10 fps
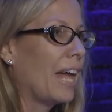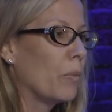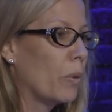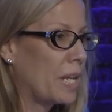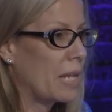
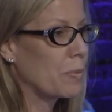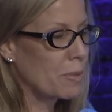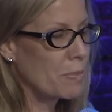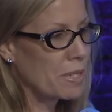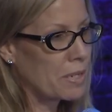what he
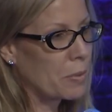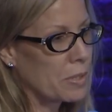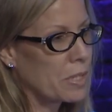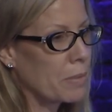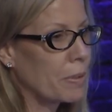was missing
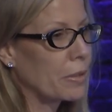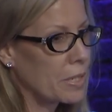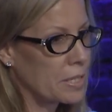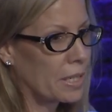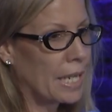was the ability
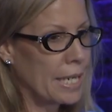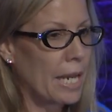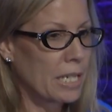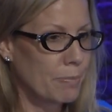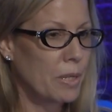to
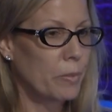connect me